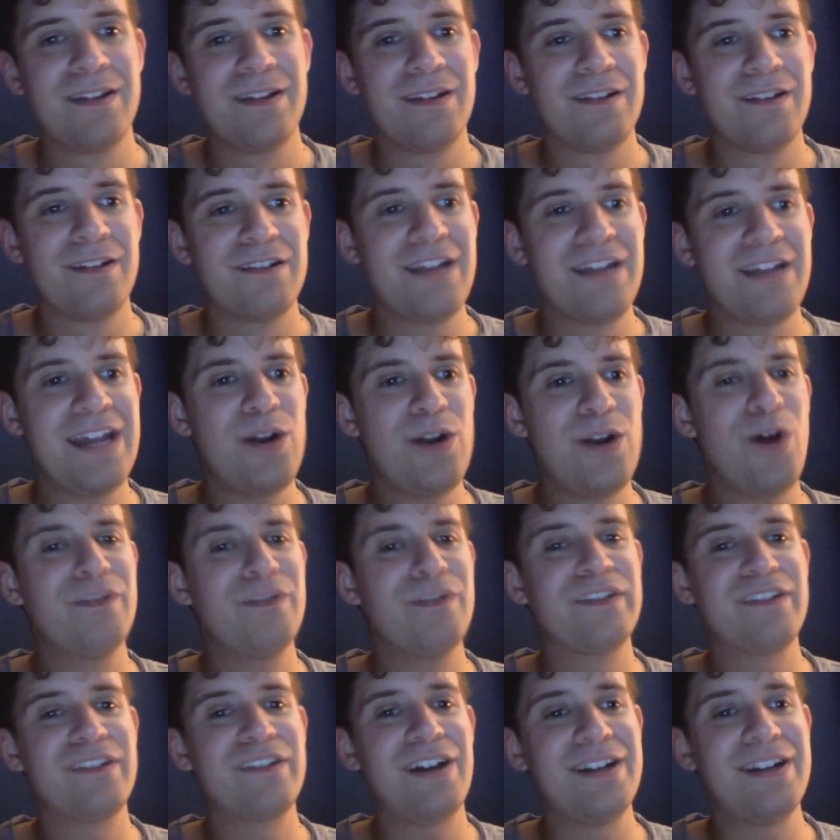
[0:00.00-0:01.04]
So then all of
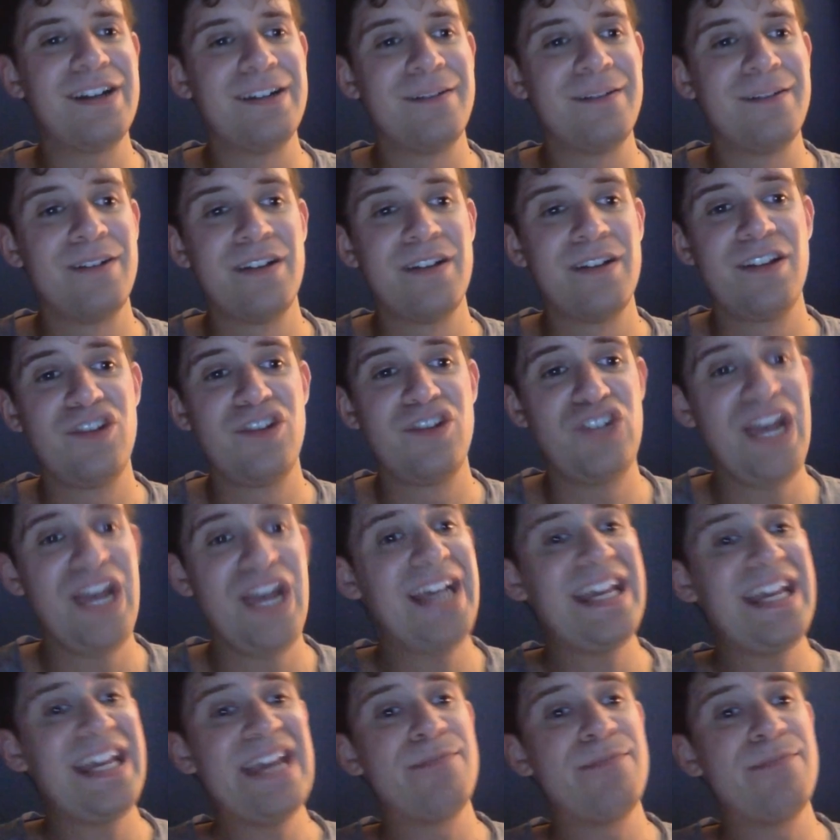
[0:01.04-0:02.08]
a sudden,
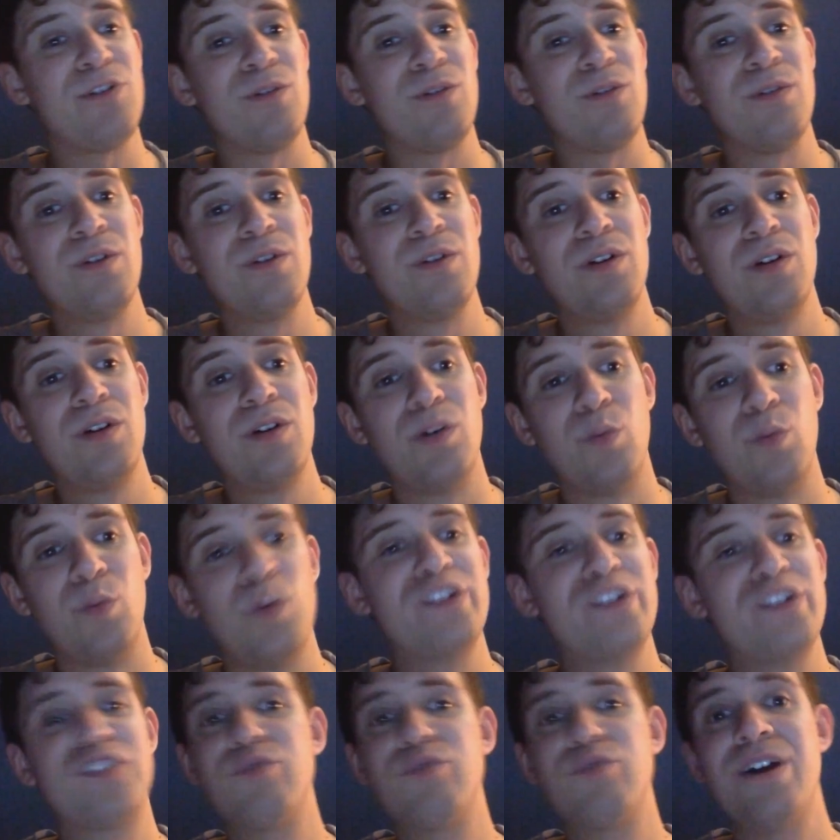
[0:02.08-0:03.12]
Chad Gable
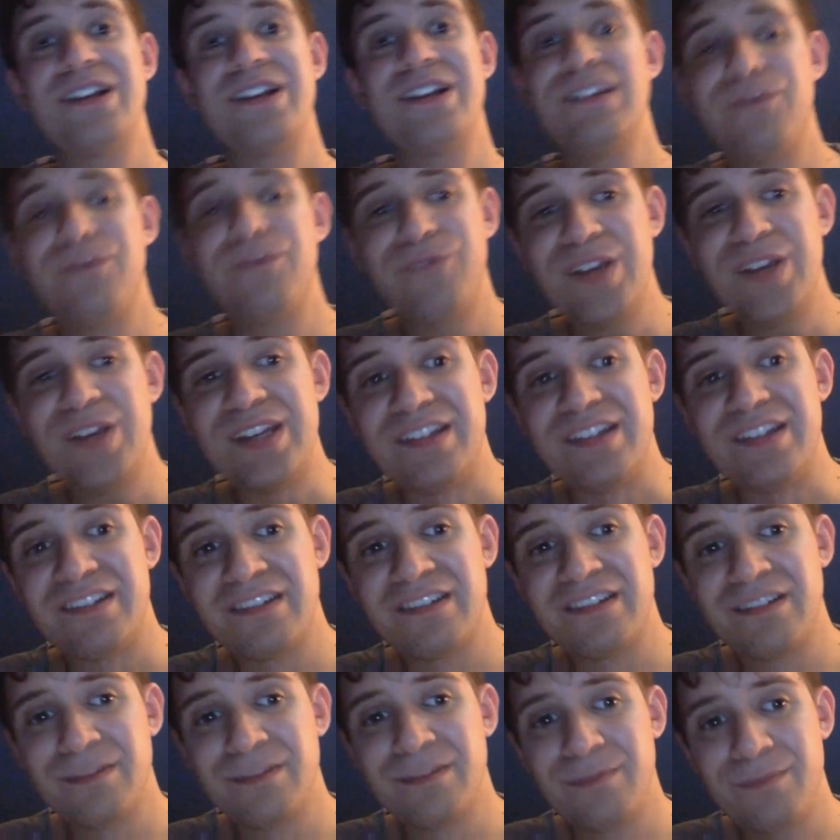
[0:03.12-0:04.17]
was struck in the
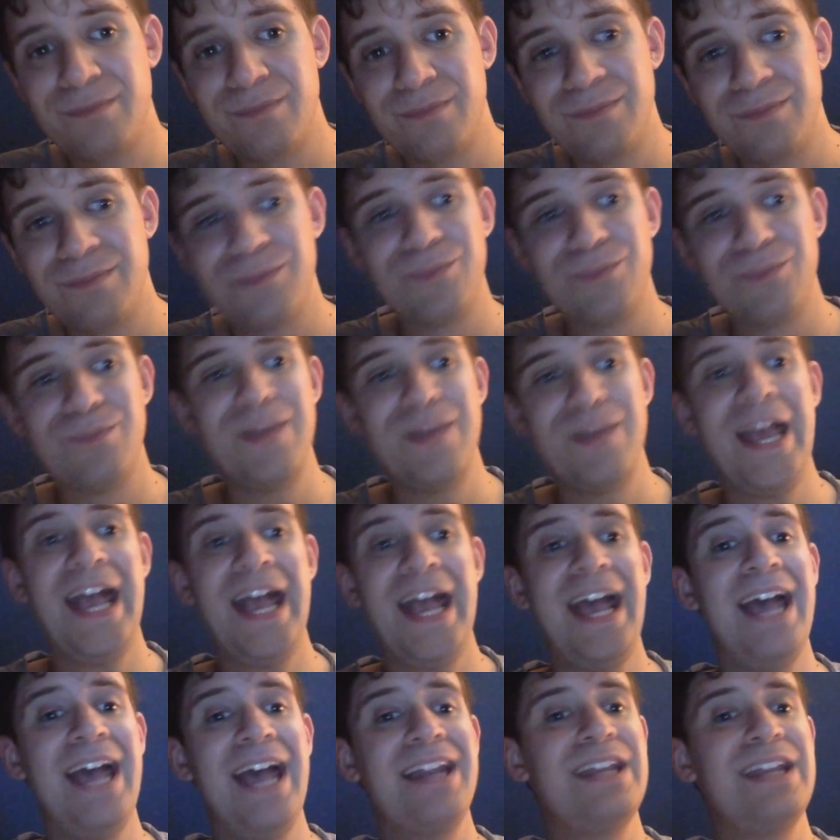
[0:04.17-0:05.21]
face
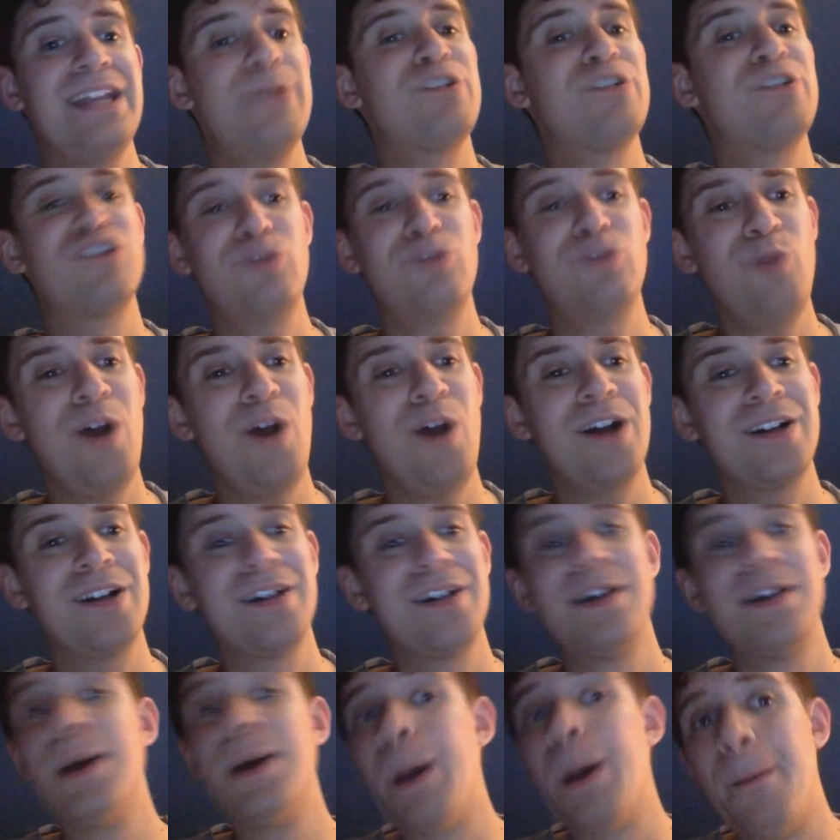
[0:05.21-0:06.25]
and he was struck
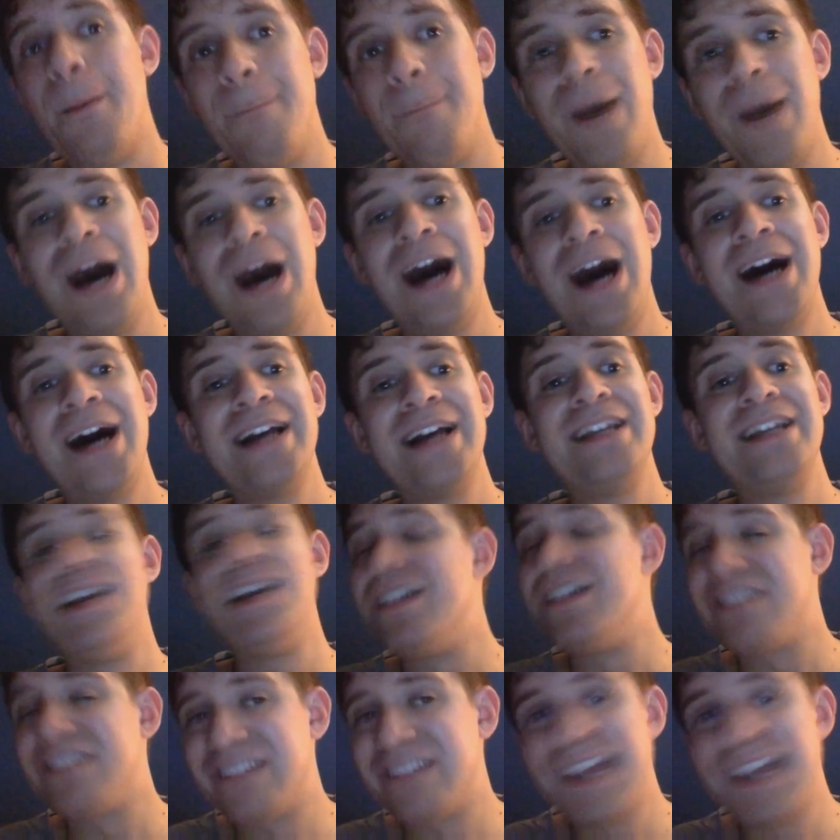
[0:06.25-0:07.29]
by
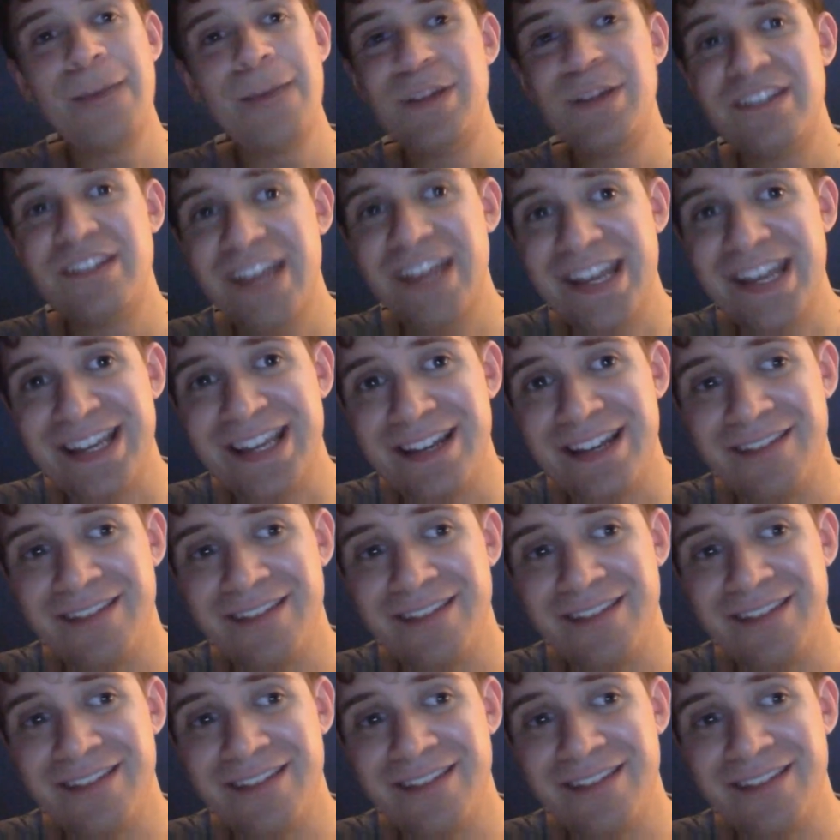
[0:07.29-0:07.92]
Sami Zayn.